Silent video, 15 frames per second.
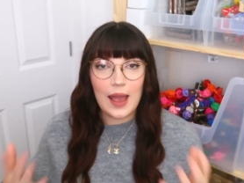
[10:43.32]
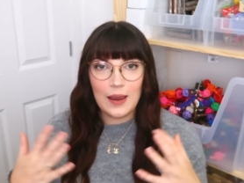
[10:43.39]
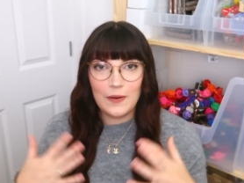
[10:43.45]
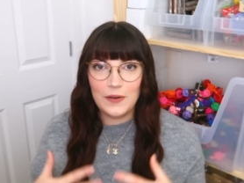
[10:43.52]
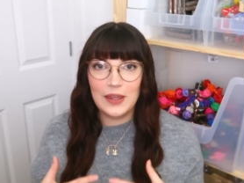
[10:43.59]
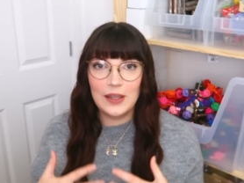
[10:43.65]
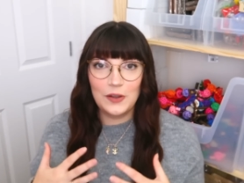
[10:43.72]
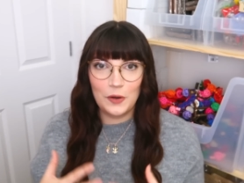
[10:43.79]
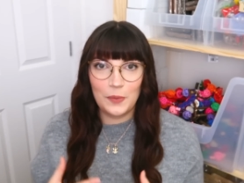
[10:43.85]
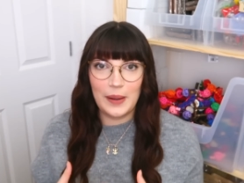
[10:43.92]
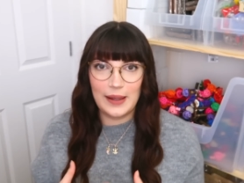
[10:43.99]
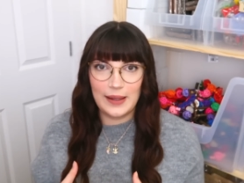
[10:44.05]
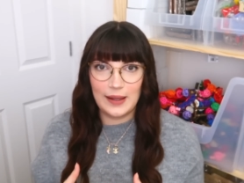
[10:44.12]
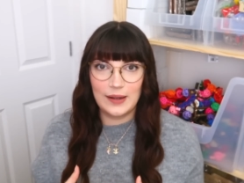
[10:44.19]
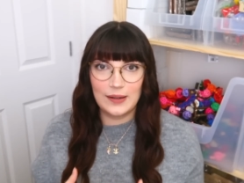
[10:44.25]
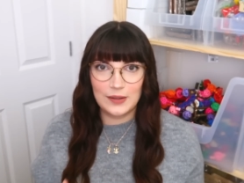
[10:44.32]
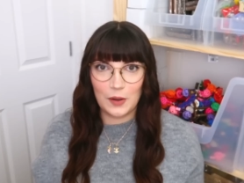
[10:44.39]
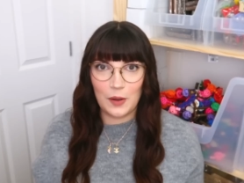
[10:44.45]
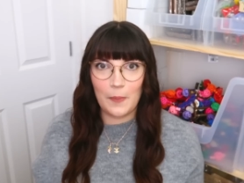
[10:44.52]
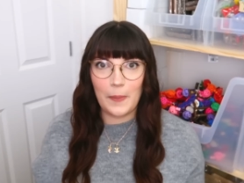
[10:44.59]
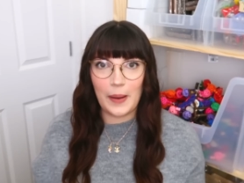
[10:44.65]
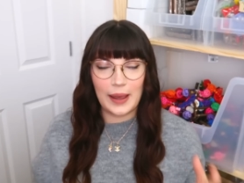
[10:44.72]
everything you're making is
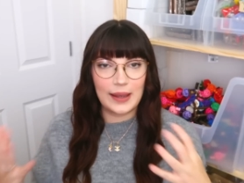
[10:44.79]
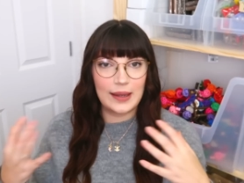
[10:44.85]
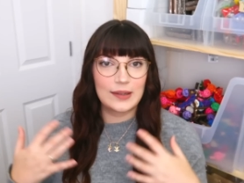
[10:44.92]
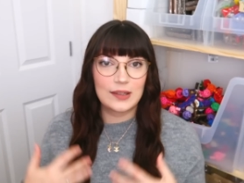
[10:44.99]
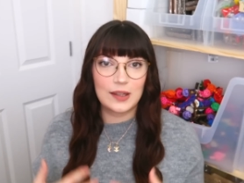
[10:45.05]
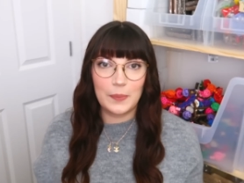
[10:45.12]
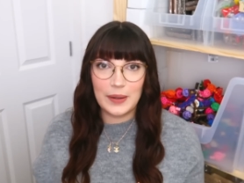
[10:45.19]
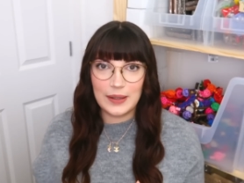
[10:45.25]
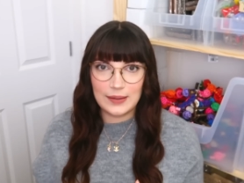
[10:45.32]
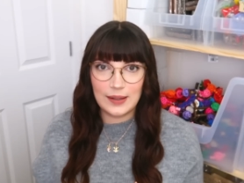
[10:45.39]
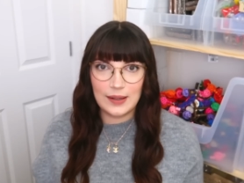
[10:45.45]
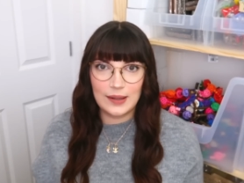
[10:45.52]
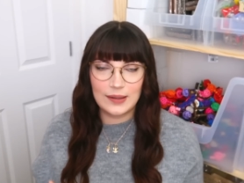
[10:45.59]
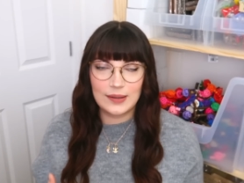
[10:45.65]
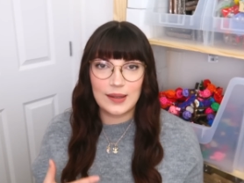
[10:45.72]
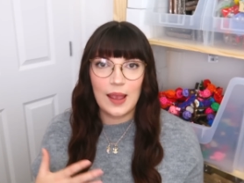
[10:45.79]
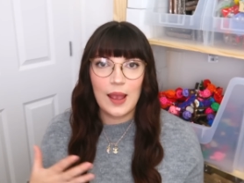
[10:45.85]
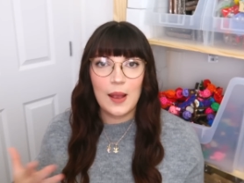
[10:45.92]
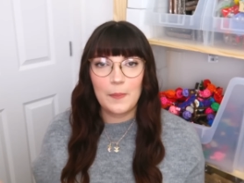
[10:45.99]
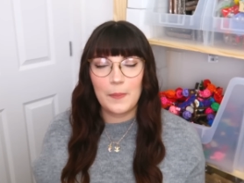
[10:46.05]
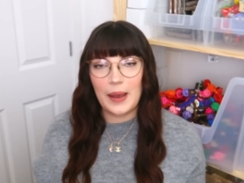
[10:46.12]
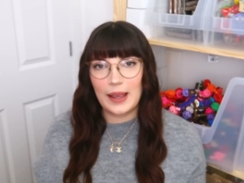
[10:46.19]
going back into the business,
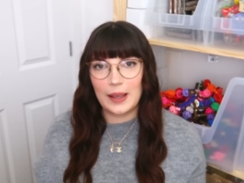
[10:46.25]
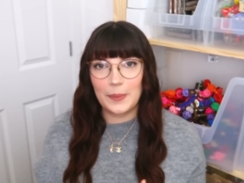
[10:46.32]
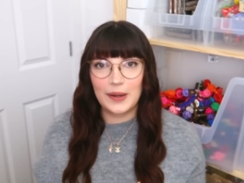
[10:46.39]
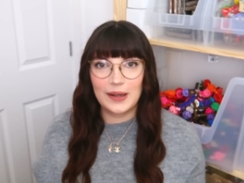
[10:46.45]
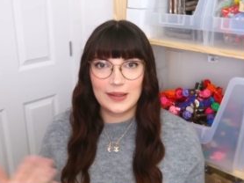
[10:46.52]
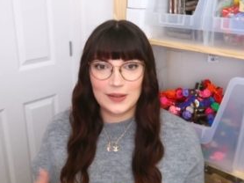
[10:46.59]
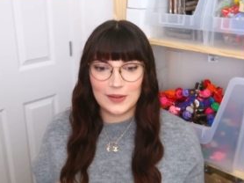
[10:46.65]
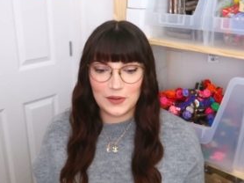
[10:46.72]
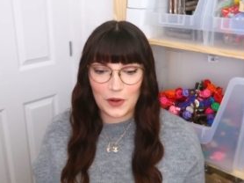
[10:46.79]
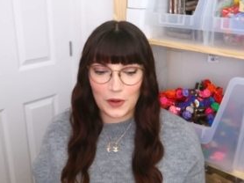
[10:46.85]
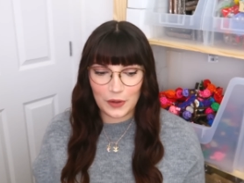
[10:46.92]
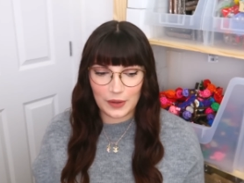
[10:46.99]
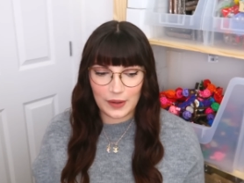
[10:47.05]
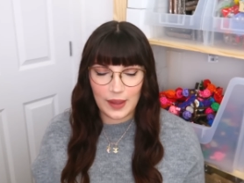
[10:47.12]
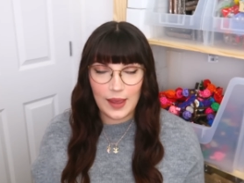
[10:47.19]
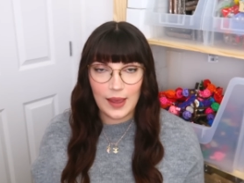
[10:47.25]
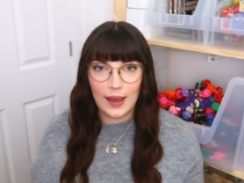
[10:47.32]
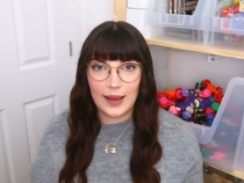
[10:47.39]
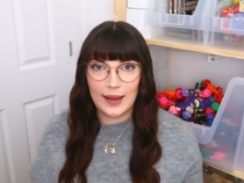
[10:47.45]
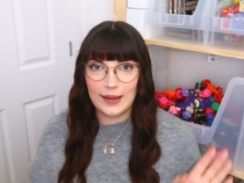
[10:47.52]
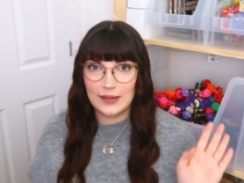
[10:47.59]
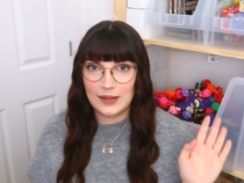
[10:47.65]
back buying stock,
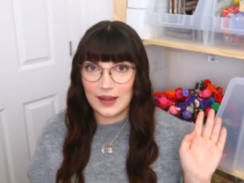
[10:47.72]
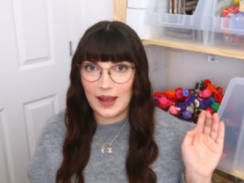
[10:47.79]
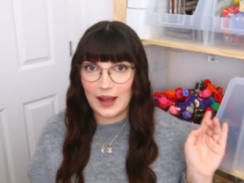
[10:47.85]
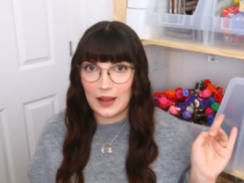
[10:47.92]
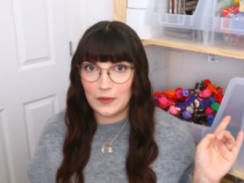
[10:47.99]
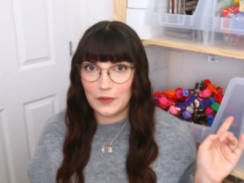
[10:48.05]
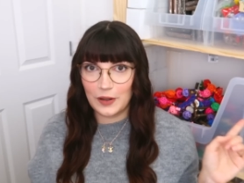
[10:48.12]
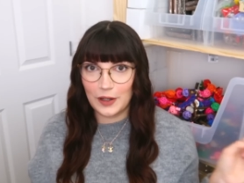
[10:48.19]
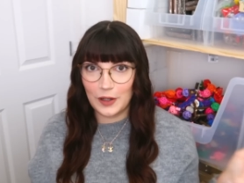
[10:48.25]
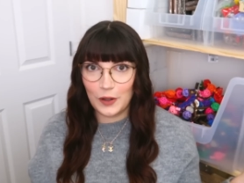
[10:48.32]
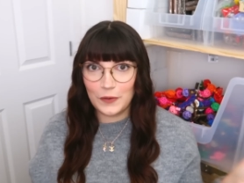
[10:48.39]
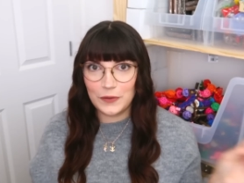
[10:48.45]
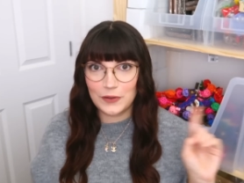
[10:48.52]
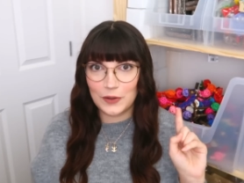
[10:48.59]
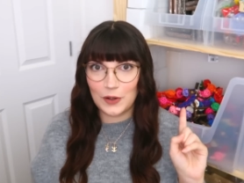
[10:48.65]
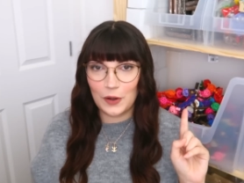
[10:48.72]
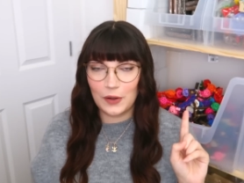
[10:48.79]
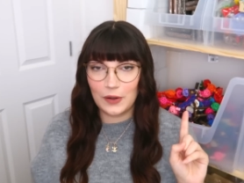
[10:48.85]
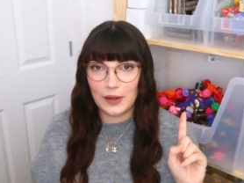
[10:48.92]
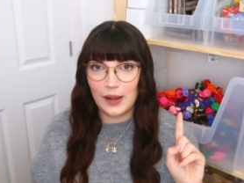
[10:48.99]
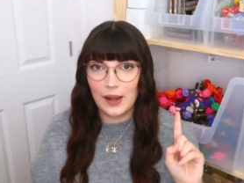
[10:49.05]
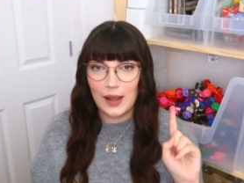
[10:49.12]
and I have a lot of
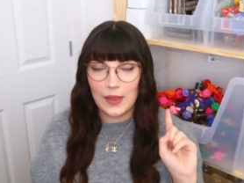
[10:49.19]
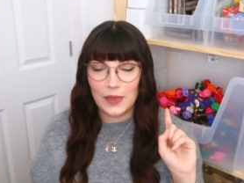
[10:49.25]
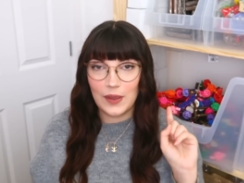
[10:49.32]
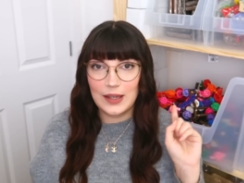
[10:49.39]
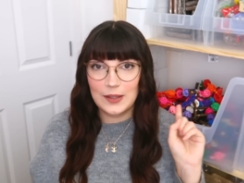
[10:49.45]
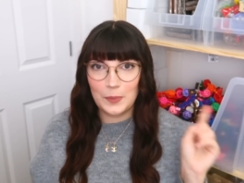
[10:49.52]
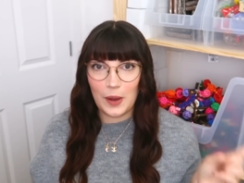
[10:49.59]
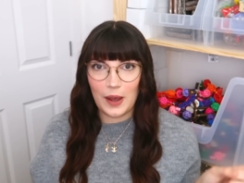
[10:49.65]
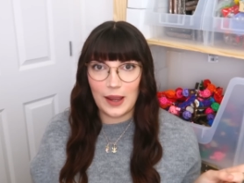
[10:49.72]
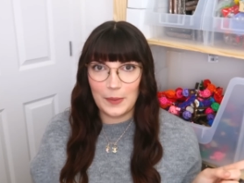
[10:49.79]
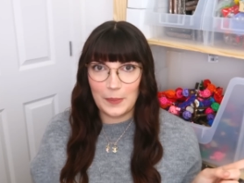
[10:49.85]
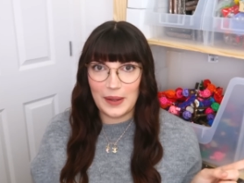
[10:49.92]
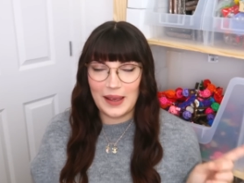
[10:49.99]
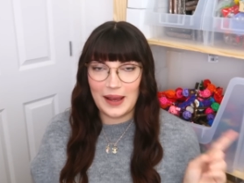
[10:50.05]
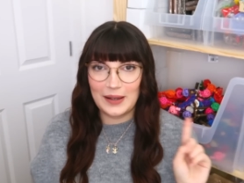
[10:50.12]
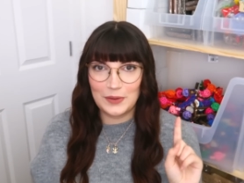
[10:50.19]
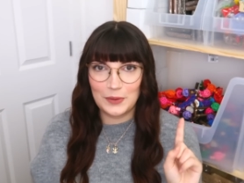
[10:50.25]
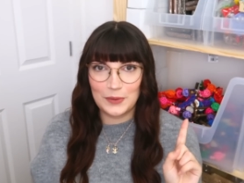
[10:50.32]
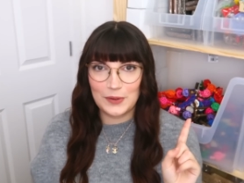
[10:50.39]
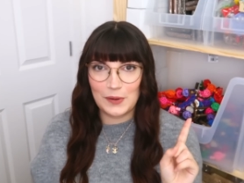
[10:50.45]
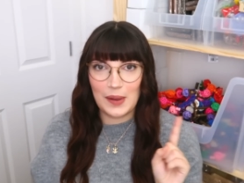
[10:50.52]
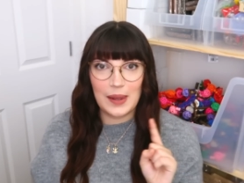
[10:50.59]
stock that is behind me and
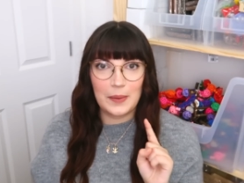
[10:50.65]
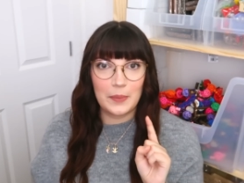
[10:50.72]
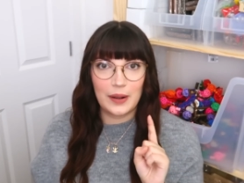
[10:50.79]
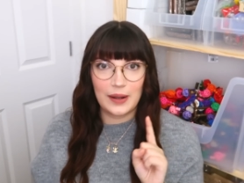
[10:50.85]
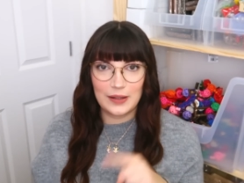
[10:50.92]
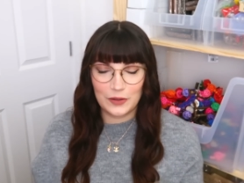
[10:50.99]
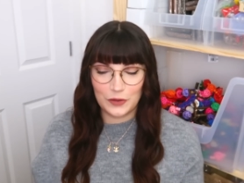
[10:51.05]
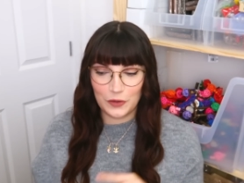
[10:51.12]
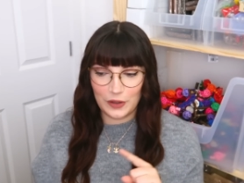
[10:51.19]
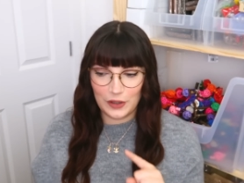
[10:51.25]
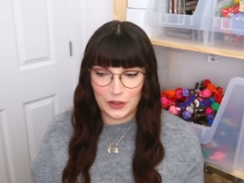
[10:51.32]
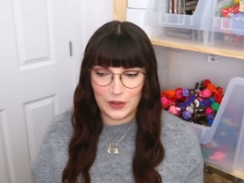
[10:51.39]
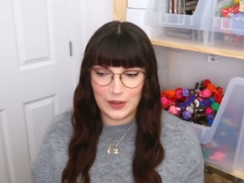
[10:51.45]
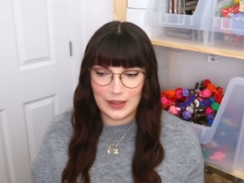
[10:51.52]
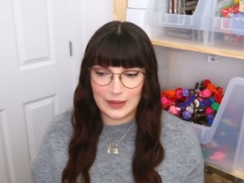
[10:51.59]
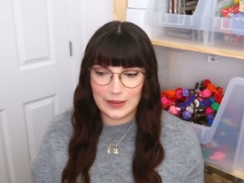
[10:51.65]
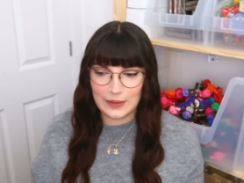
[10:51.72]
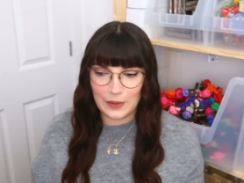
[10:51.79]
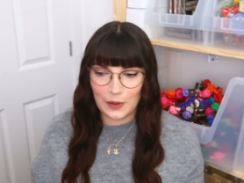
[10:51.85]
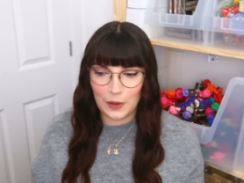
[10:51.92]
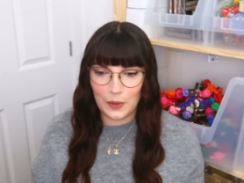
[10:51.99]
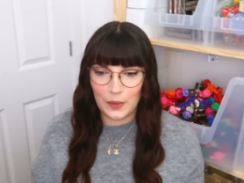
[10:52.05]
also in my storage units.
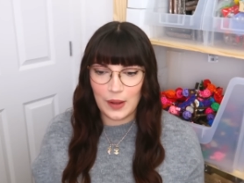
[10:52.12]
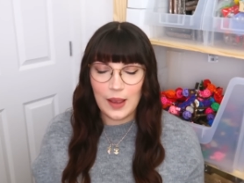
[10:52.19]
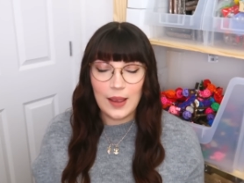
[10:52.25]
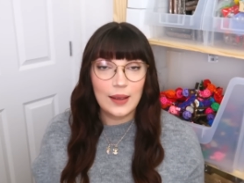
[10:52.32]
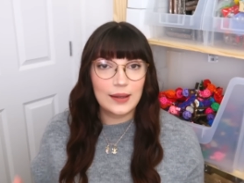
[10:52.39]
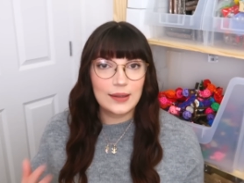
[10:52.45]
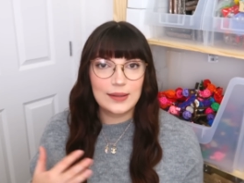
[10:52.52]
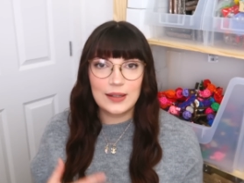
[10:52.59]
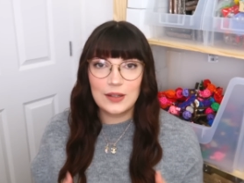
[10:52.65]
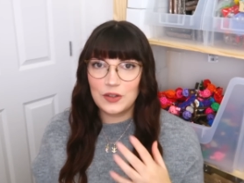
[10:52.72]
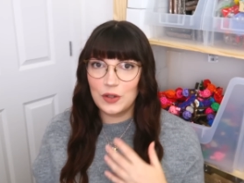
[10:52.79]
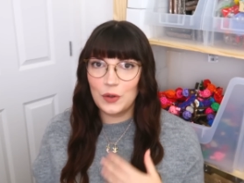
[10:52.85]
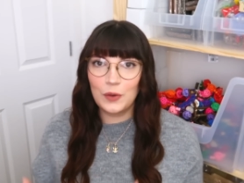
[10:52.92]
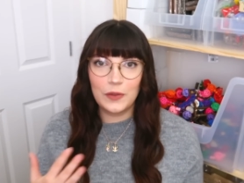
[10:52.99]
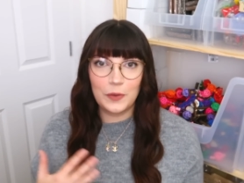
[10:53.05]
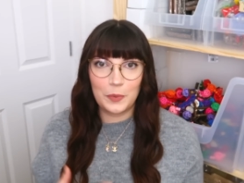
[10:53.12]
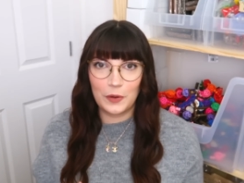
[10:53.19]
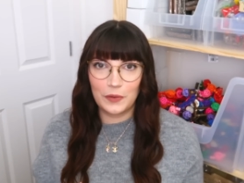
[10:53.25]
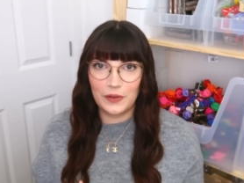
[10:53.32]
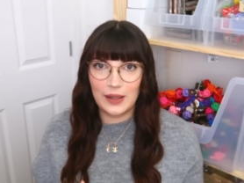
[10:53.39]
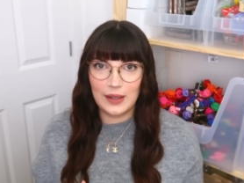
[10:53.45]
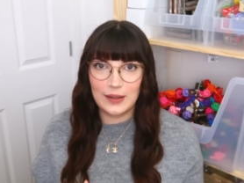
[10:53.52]
So essentially all of the
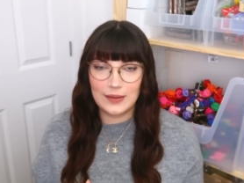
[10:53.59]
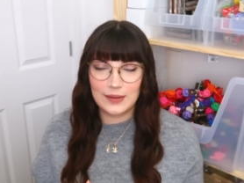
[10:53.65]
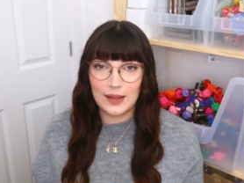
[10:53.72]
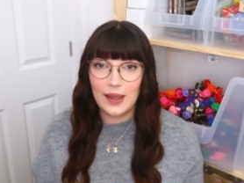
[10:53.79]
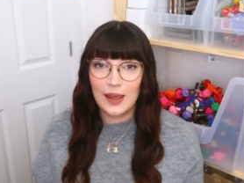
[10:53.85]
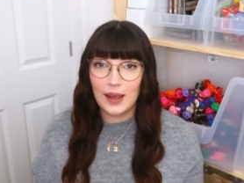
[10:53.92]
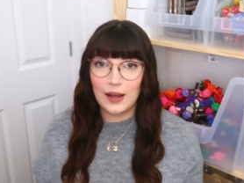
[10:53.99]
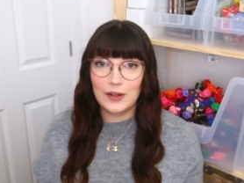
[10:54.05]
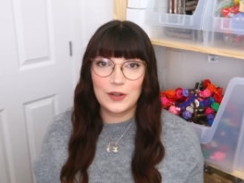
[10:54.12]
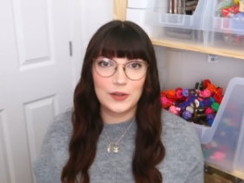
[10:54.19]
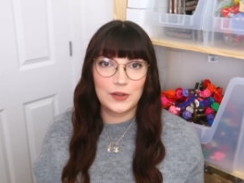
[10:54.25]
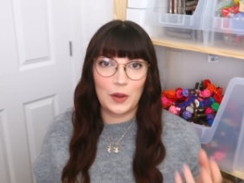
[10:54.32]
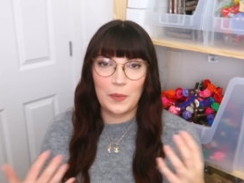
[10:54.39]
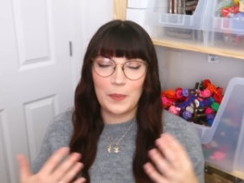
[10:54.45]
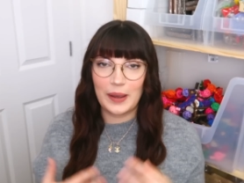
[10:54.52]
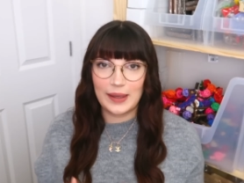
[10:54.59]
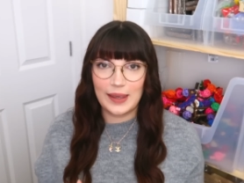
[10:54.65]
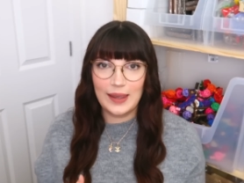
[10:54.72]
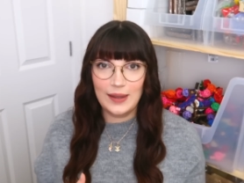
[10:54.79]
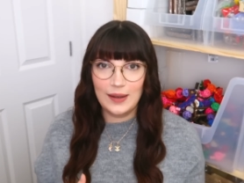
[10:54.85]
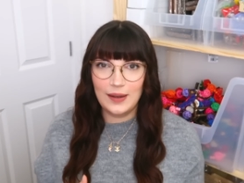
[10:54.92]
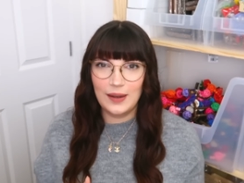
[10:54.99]
profits are just going
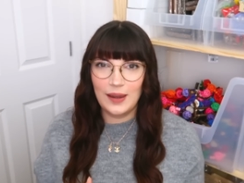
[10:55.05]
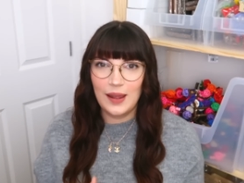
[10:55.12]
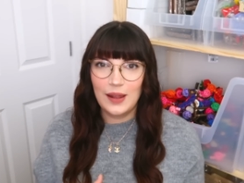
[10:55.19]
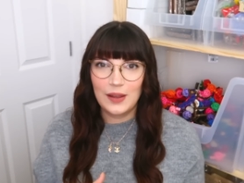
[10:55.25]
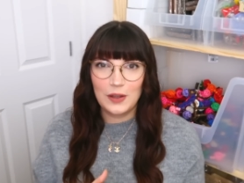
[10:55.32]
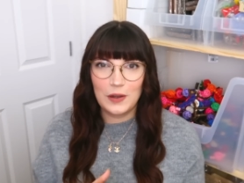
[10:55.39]
back in.